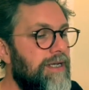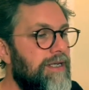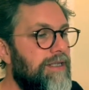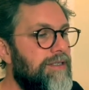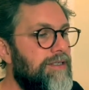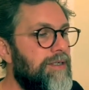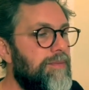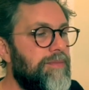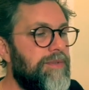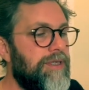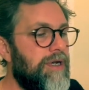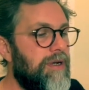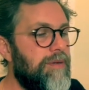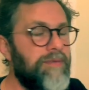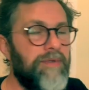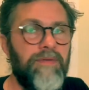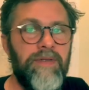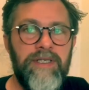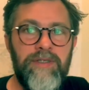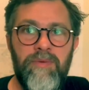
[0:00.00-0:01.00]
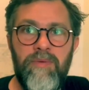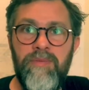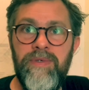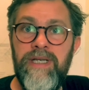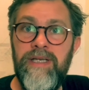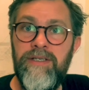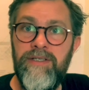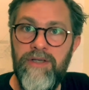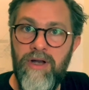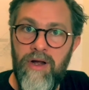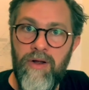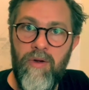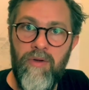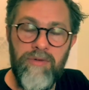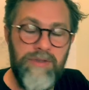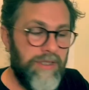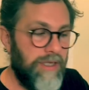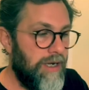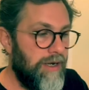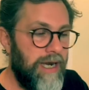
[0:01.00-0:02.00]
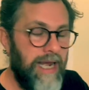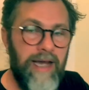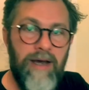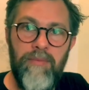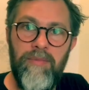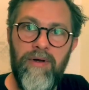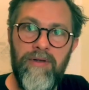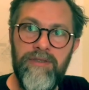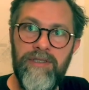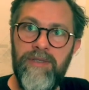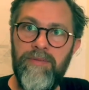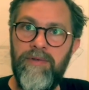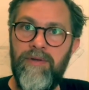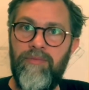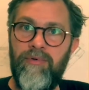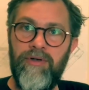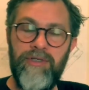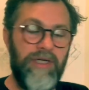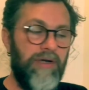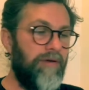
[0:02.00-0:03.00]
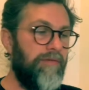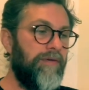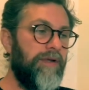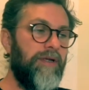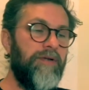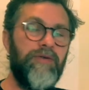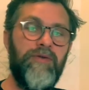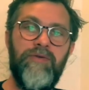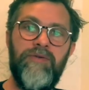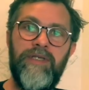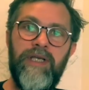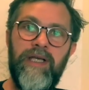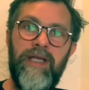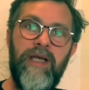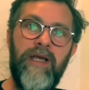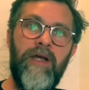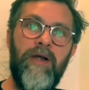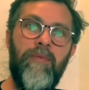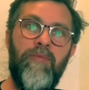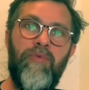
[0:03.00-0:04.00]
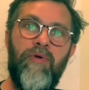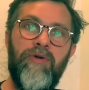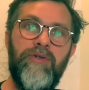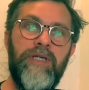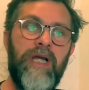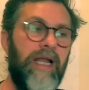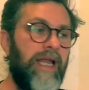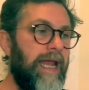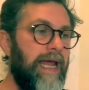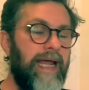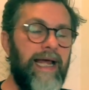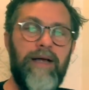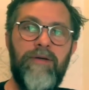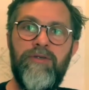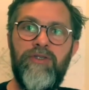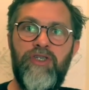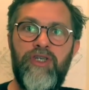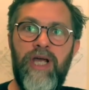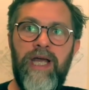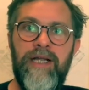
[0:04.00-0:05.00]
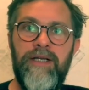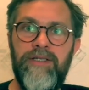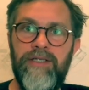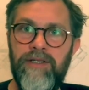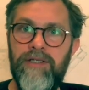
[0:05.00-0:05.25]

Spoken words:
sometimes on this one we didn't alter the layout, but on some of the project reviews you'll see project layouts change.